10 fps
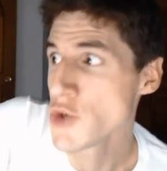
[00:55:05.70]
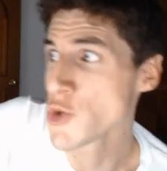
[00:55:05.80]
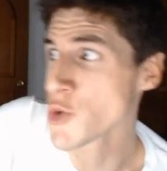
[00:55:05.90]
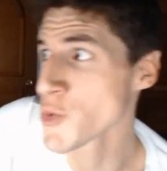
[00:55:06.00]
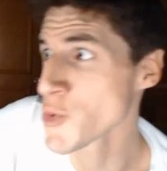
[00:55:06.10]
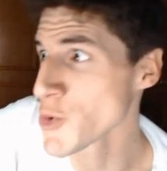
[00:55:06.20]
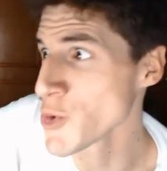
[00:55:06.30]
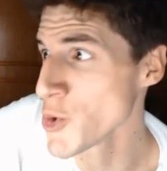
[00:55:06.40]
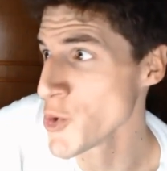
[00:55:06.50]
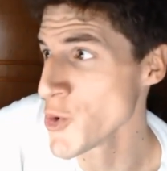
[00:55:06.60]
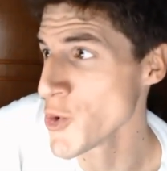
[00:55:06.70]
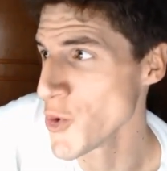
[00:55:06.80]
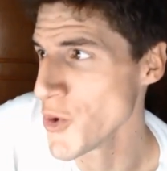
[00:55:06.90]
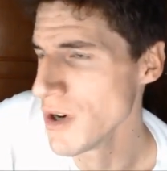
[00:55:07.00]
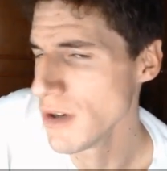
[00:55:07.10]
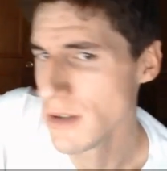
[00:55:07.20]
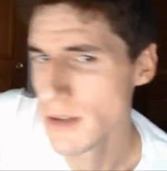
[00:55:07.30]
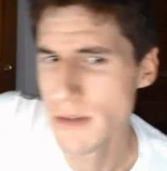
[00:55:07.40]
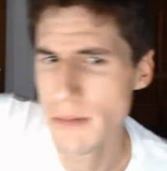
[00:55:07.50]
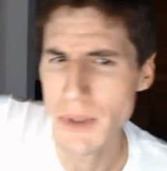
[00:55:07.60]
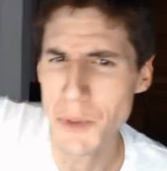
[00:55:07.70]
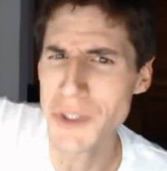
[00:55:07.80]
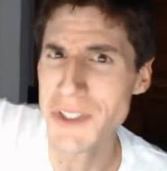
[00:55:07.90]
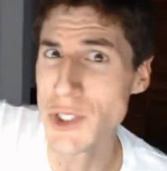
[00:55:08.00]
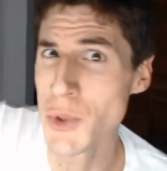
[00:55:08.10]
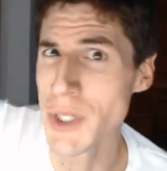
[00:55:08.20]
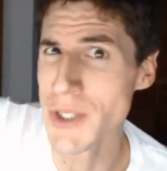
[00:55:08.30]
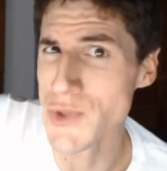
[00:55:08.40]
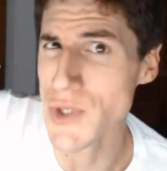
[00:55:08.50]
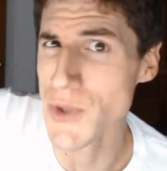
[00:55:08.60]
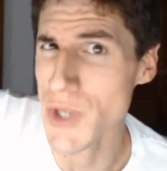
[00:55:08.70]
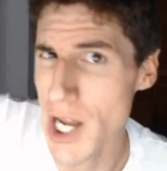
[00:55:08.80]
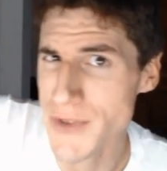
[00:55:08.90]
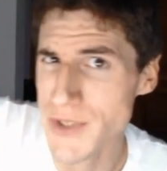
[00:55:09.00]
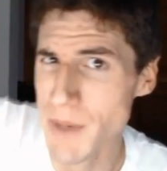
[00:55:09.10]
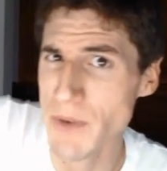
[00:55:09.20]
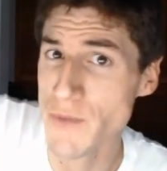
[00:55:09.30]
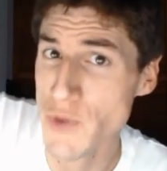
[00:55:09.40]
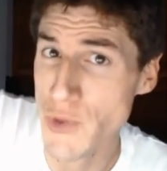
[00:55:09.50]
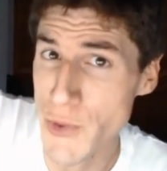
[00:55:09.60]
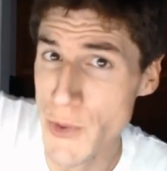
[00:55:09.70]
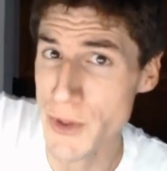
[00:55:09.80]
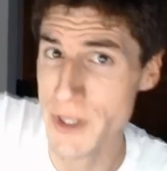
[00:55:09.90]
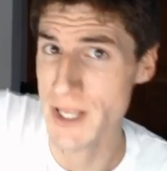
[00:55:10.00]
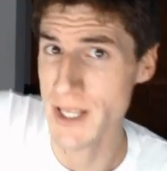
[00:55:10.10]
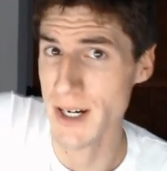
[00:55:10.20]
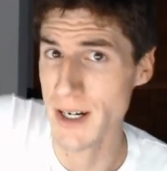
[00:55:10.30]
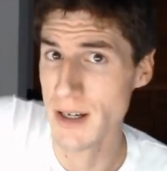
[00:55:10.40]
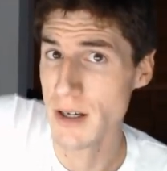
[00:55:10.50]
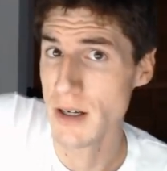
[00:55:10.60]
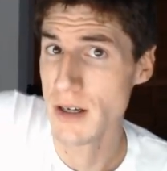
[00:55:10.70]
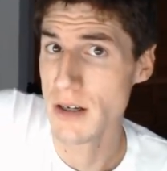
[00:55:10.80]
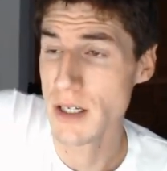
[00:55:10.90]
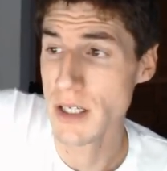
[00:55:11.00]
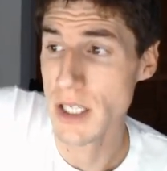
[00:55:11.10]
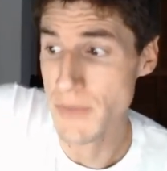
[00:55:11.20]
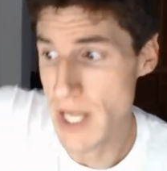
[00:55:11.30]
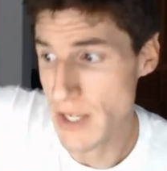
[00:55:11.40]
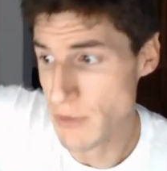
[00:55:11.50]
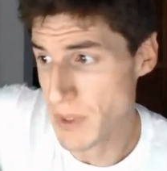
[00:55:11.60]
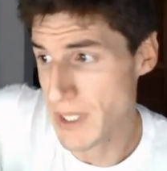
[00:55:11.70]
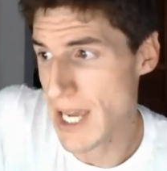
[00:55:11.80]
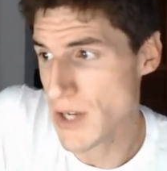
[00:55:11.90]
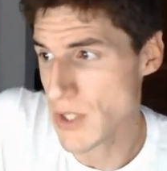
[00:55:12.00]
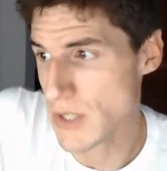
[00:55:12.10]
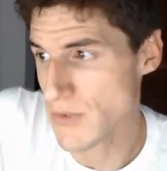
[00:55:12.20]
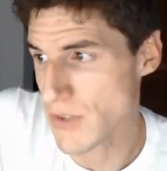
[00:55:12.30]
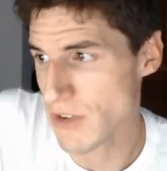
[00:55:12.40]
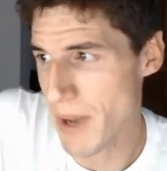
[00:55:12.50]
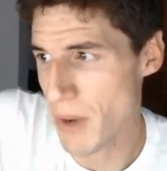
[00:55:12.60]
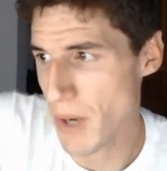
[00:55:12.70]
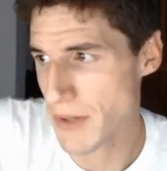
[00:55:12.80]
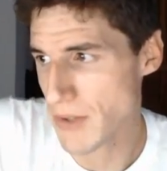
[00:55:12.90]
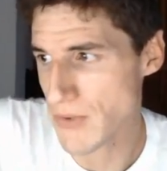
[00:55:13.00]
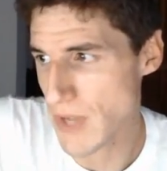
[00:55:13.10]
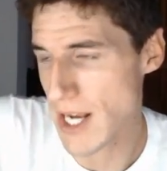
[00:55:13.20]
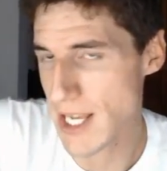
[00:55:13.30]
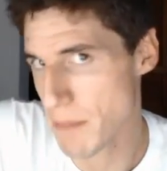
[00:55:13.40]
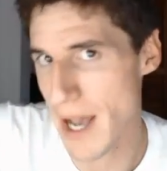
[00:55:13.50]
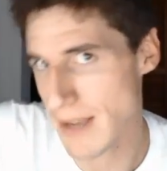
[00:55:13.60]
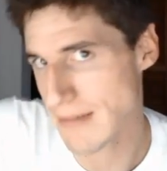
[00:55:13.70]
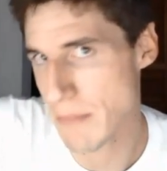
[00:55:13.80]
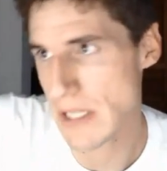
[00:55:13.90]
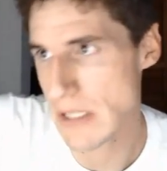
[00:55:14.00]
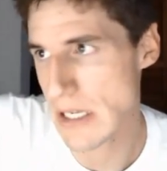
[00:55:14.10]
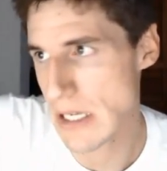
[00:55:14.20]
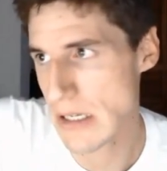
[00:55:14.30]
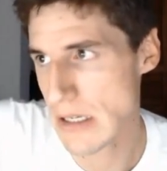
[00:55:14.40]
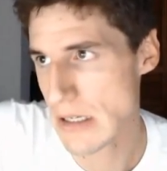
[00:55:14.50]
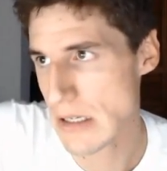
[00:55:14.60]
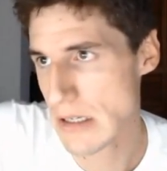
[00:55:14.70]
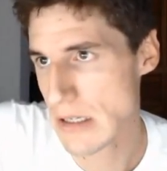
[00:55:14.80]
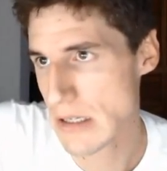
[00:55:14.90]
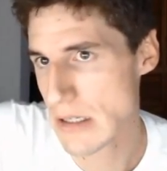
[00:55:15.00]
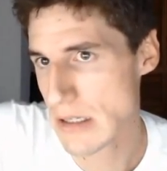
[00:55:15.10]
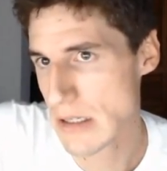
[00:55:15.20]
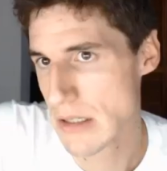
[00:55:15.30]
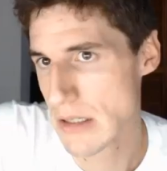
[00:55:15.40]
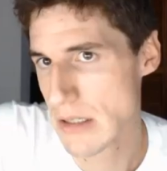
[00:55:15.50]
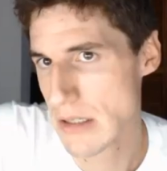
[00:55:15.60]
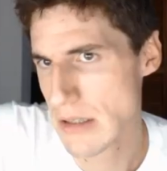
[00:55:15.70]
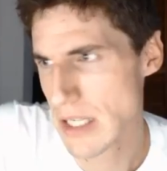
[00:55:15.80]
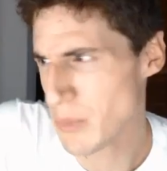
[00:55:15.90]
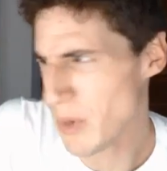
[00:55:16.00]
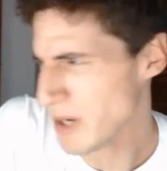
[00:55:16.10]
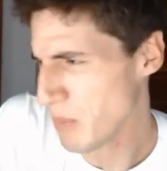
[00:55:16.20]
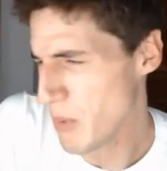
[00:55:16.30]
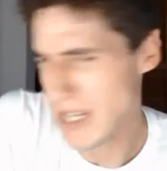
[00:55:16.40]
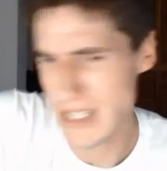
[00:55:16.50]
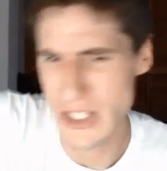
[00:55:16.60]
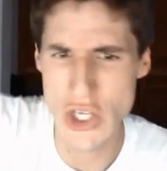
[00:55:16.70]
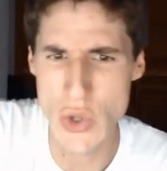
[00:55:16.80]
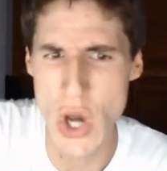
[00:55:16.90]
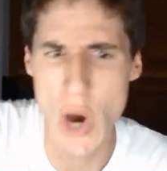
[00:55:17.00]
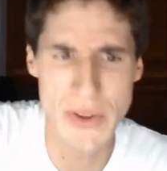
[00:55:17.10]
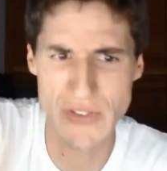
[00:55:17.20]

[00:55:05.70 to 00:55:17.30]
true. What's he doing inserting the concept of truth in there? If an explanation is just about understanding a possibility, then at one point do you go and